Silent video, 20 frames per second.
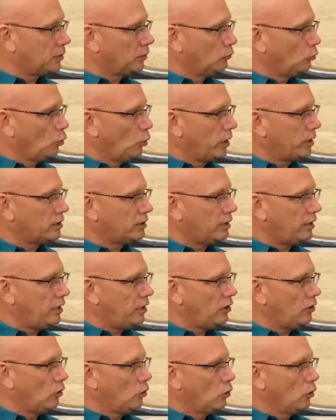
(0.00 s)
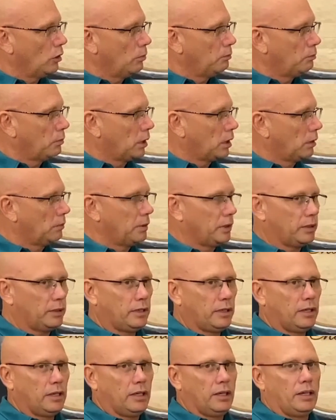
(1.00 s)
of whiskey or bourbon.
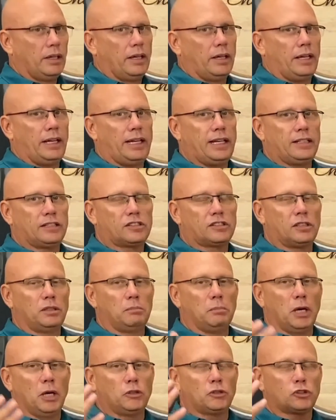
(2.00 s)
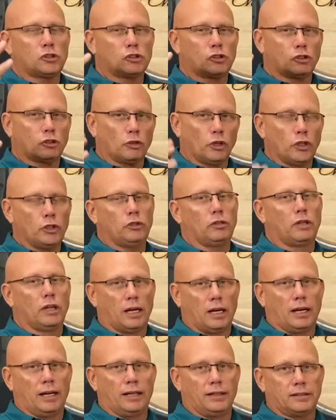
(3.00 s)
It is the most
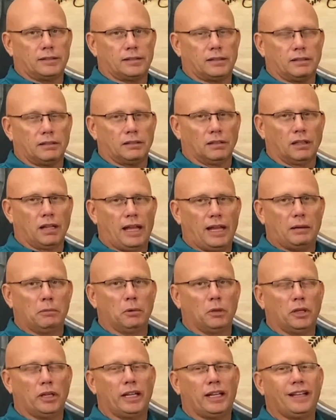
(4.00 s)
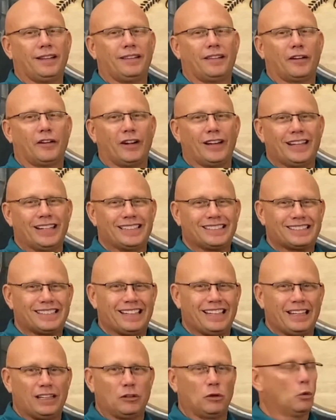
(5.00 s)
scrutinized yes. labeling there is
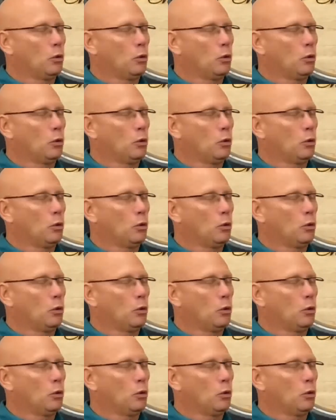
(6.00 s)
in the